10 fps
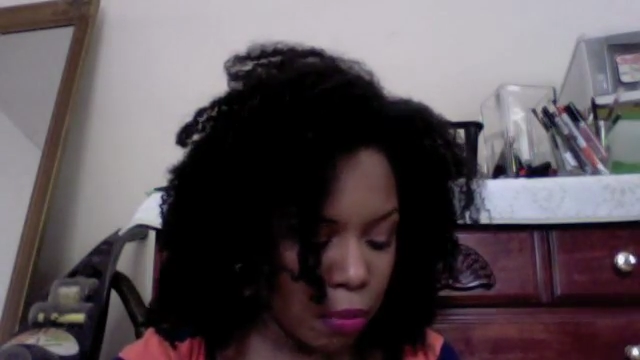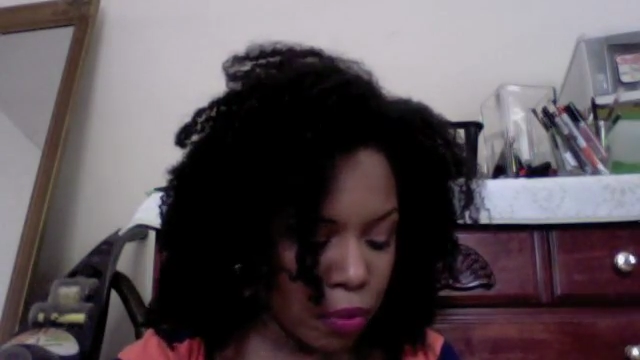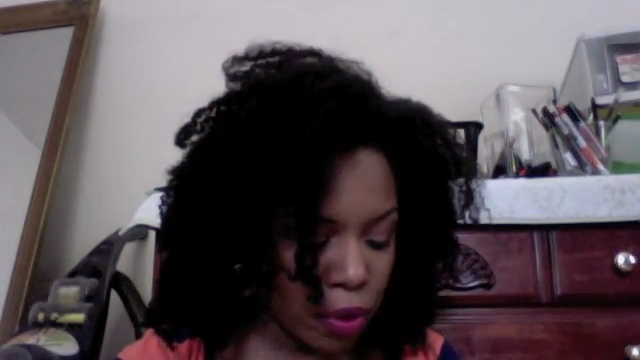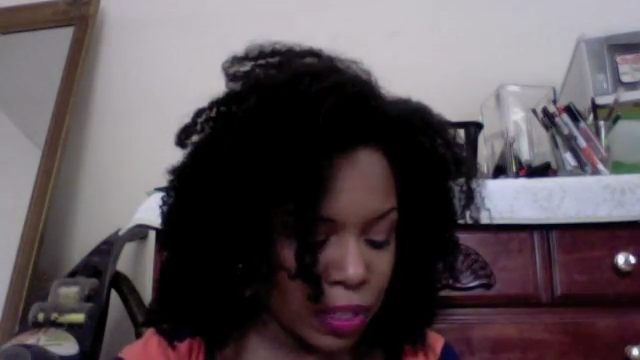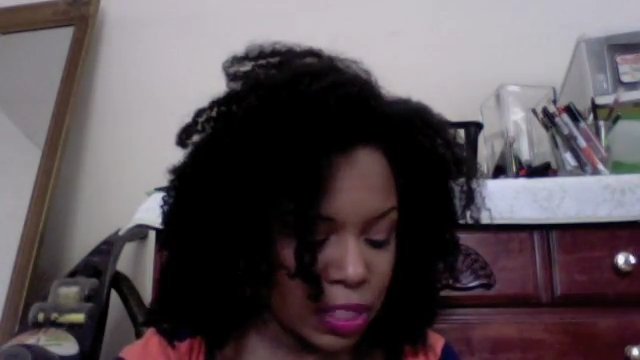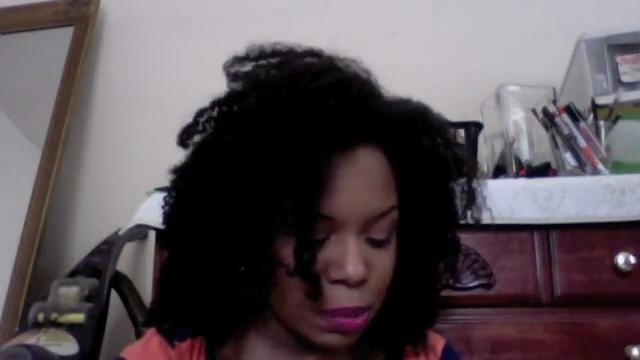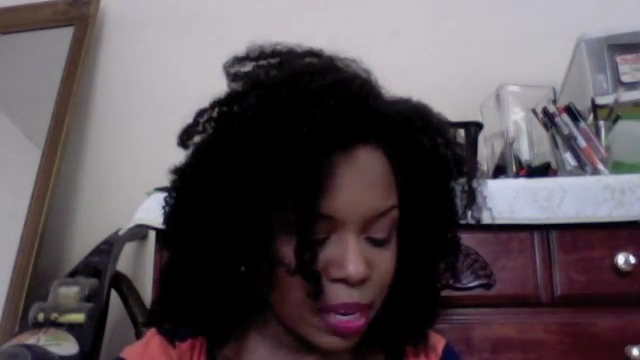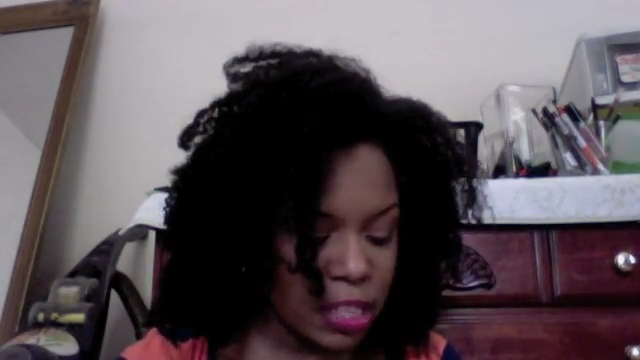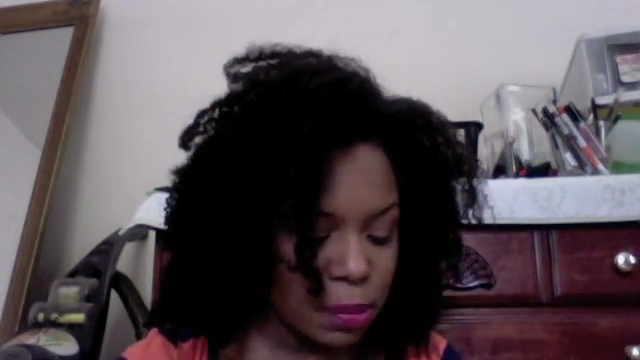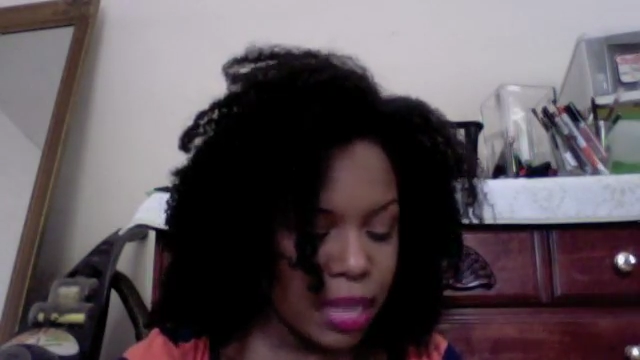for the
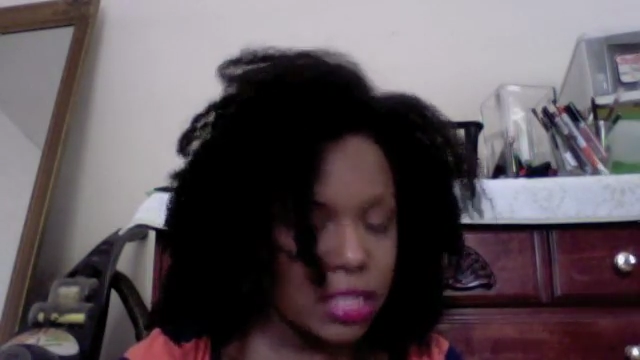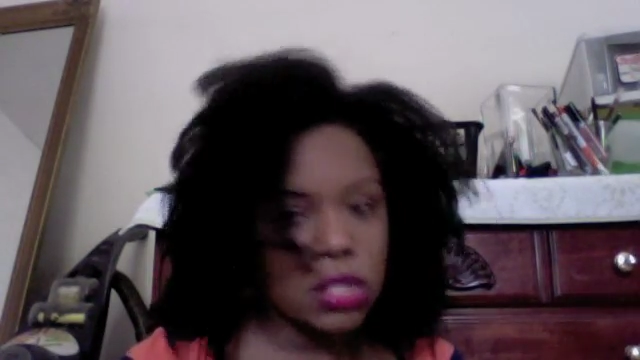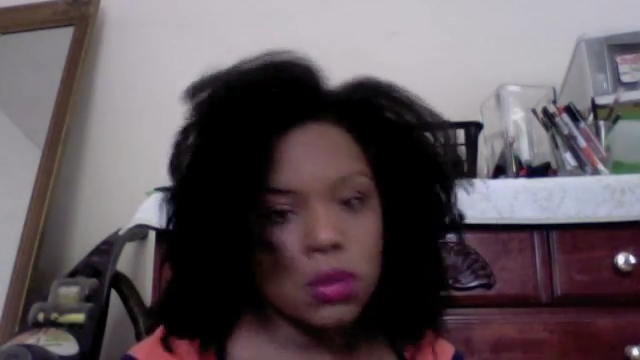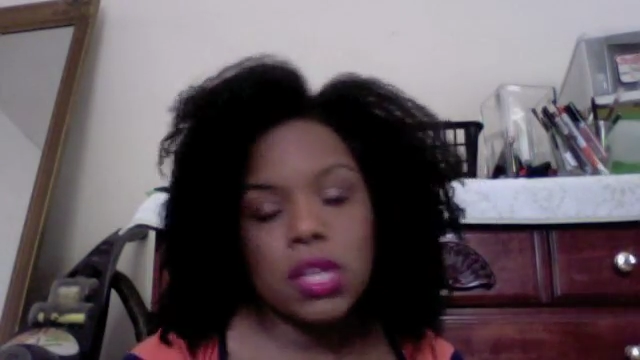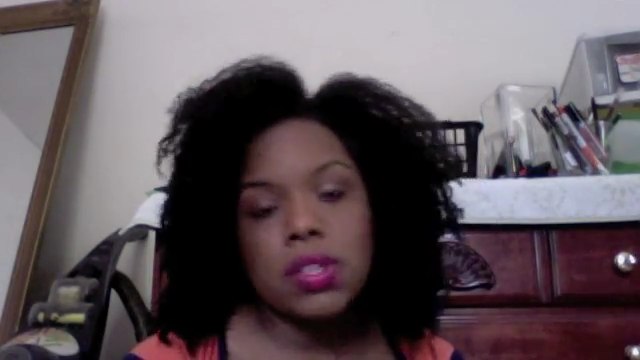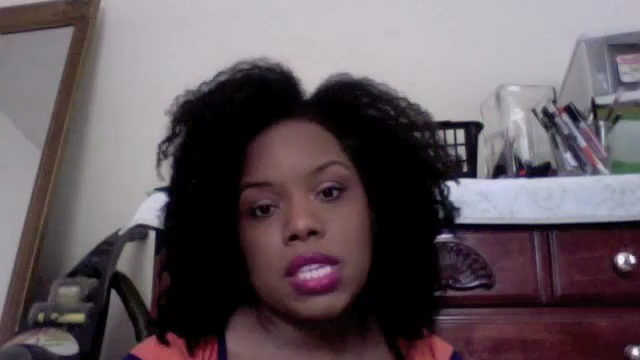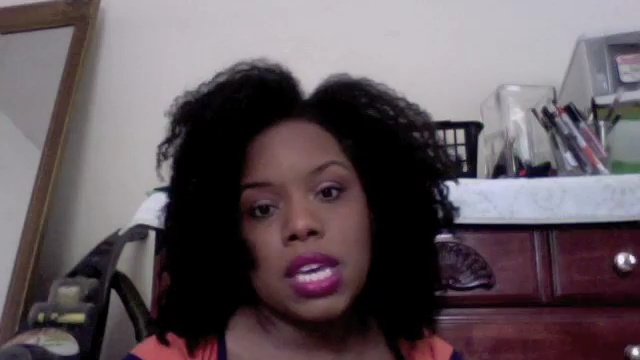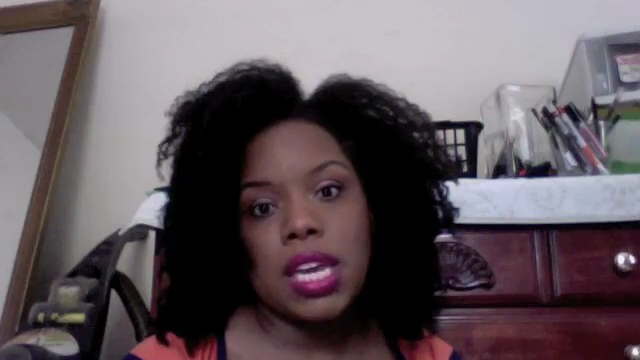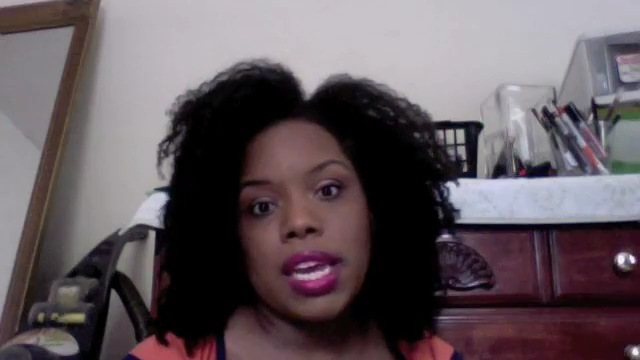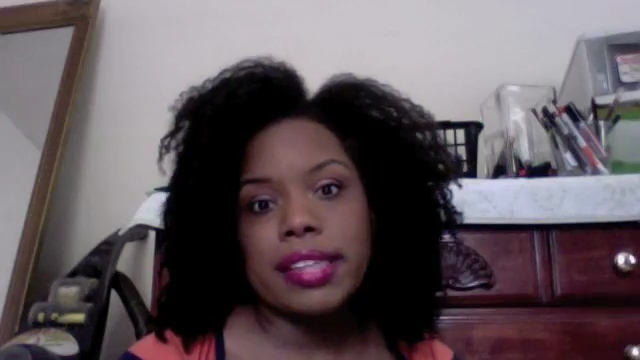Smashbox Studio
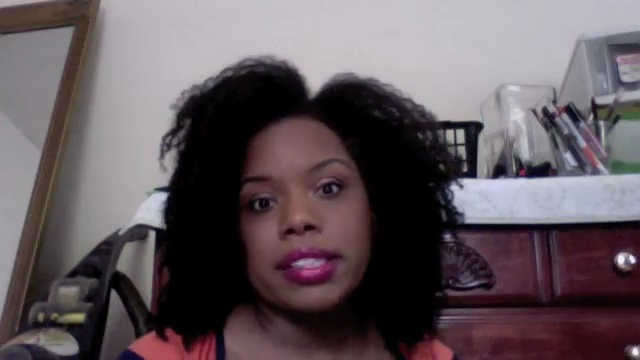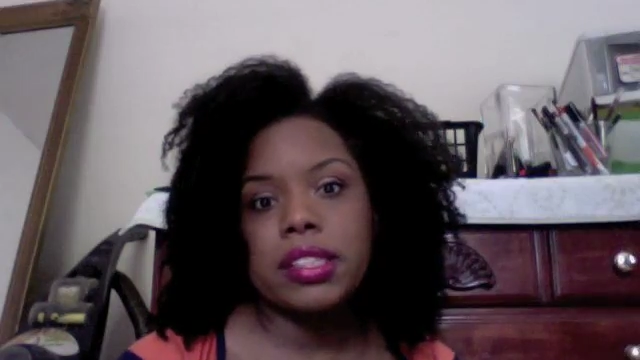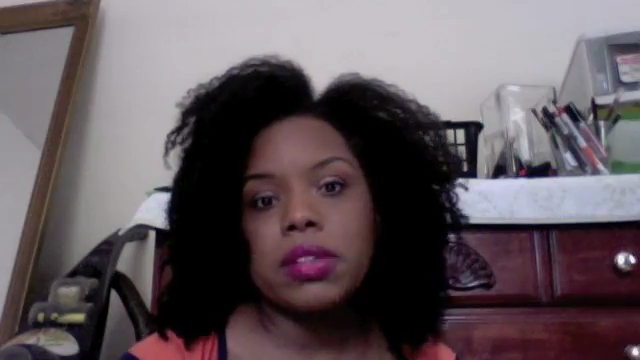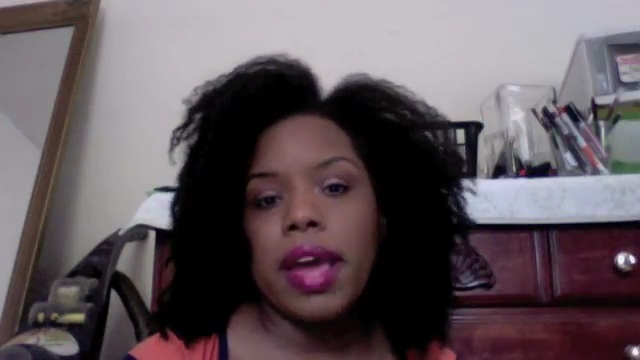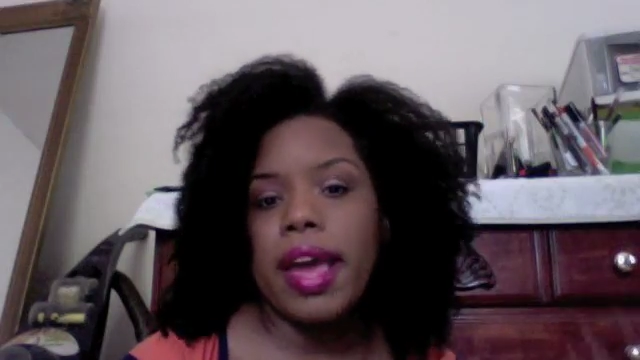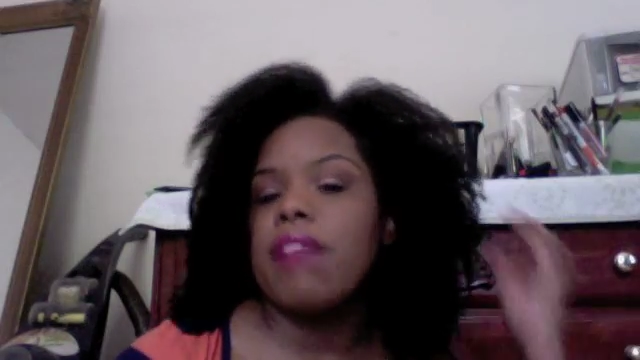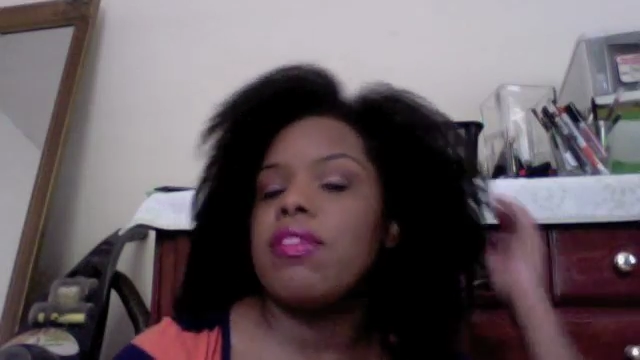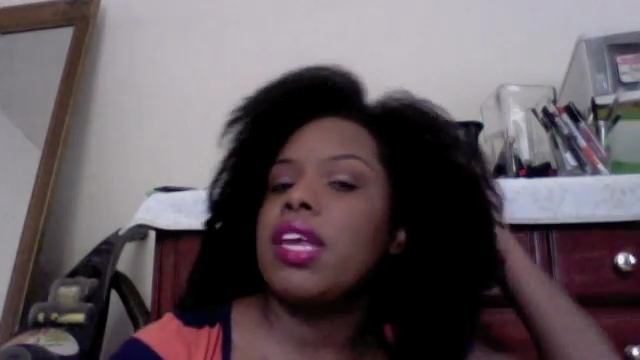Skin, I still have it.